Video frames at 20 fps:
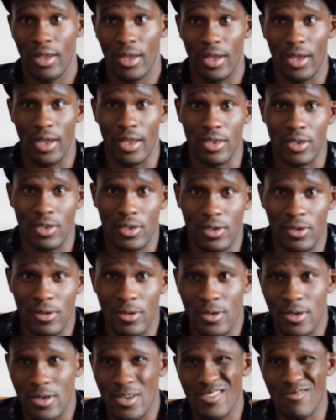And
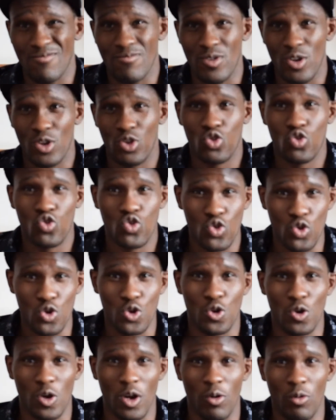so I'm not too
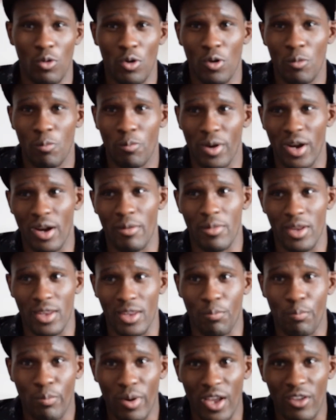sure I will, but I mean the
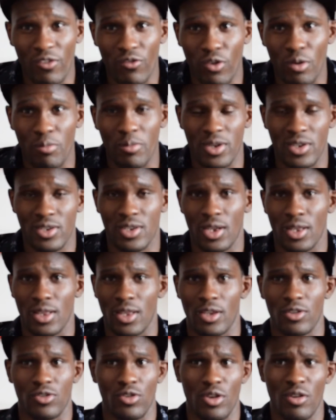platform is set,
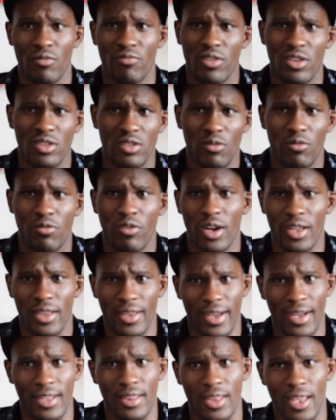and so if there's a fight
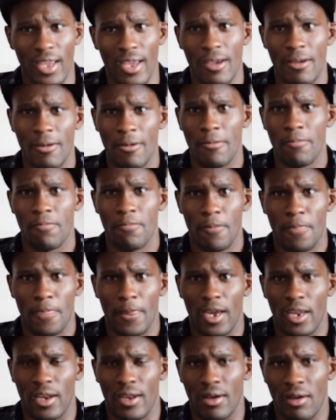out there,
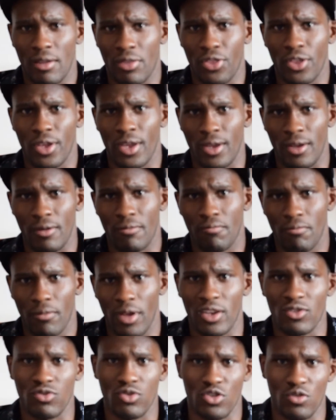and I think
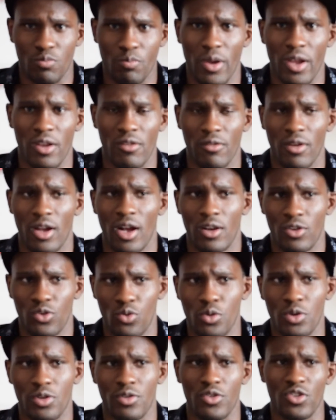I'll
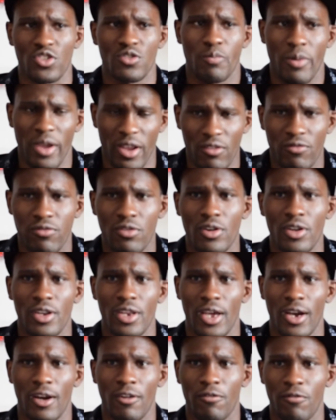do it respectful
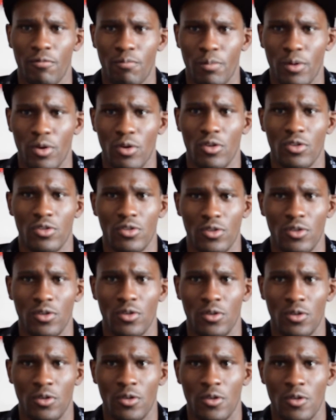enough, but
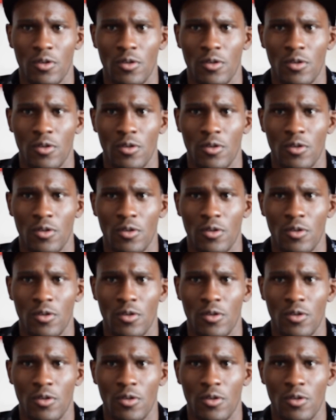also